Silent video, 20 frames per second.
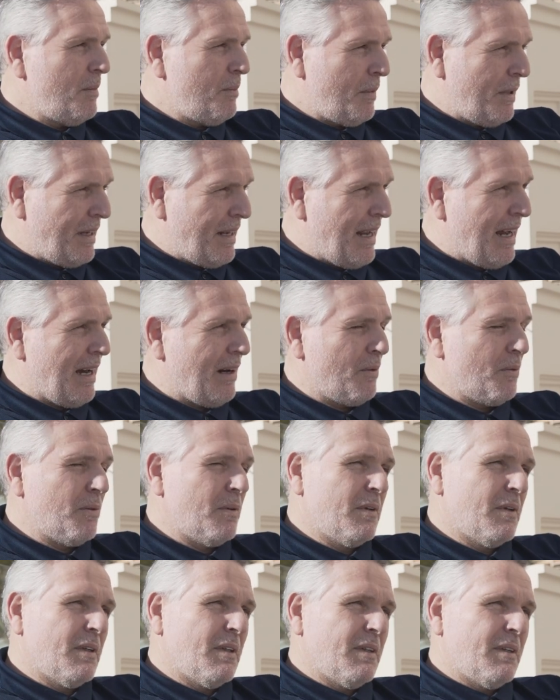Now
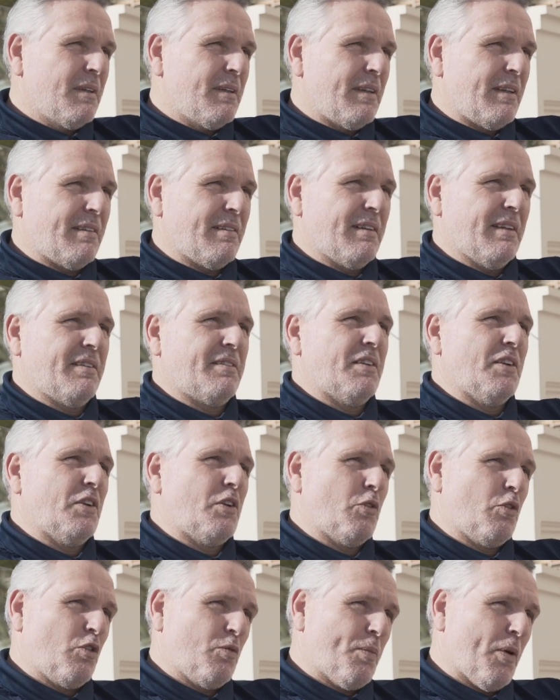he's listening
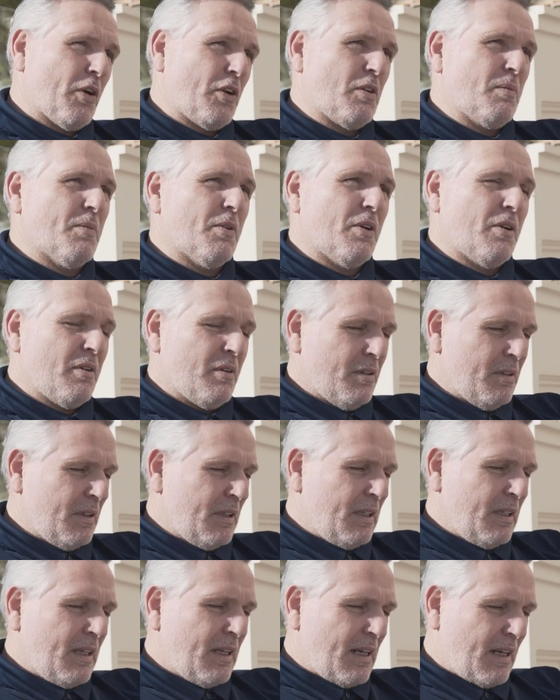to his body more
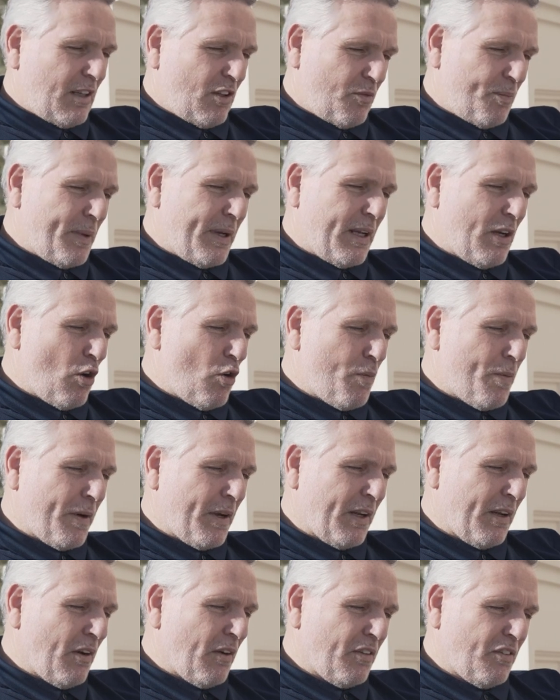and he's being open
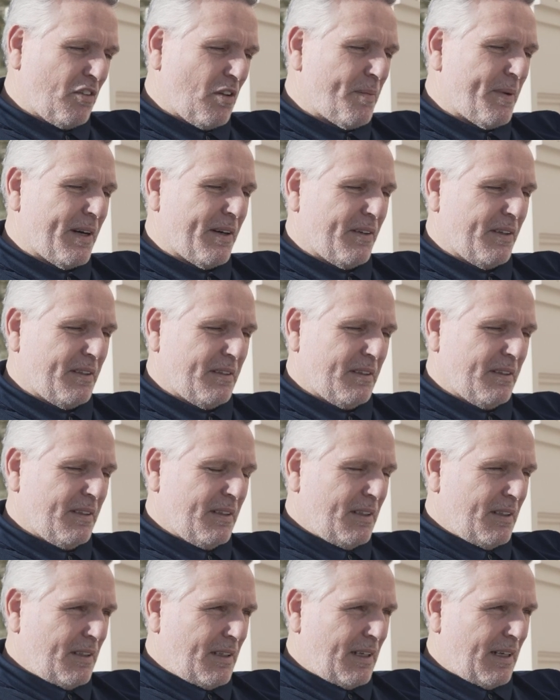and honest about it.
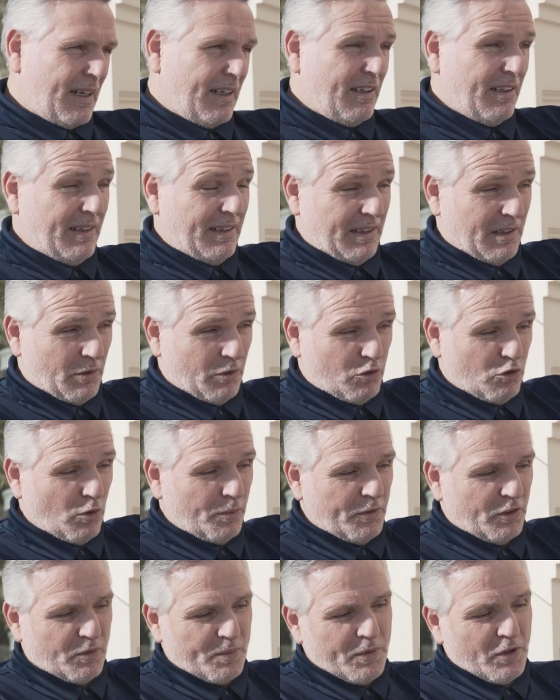And he, you know, he's come
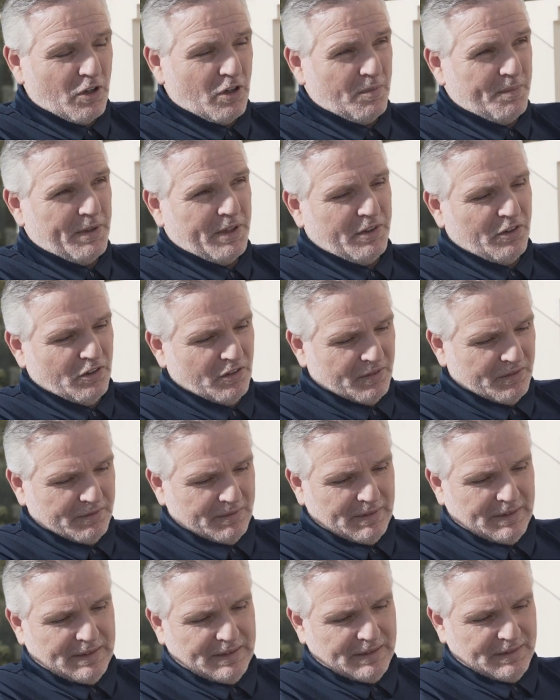this morning because
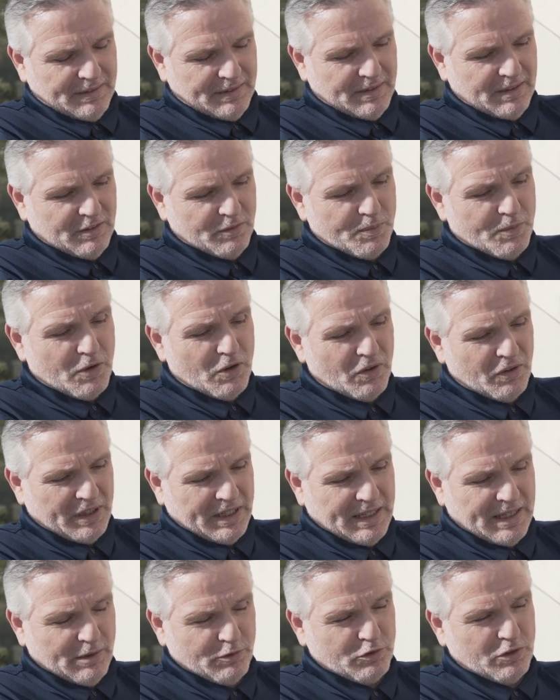this
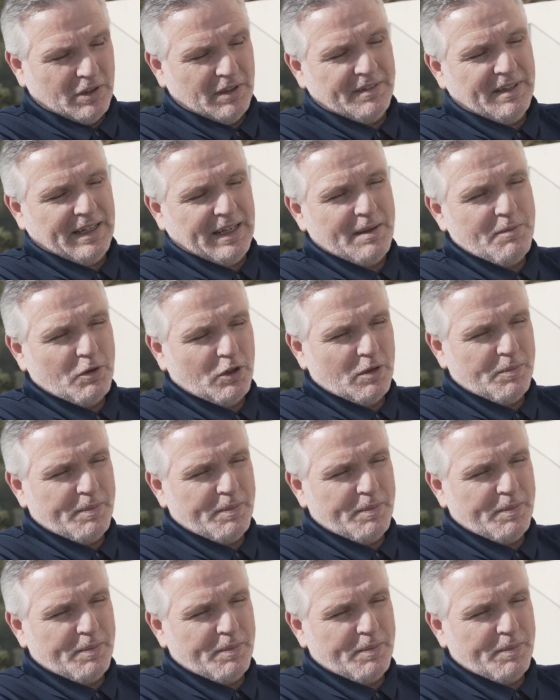morning I was going to take him on the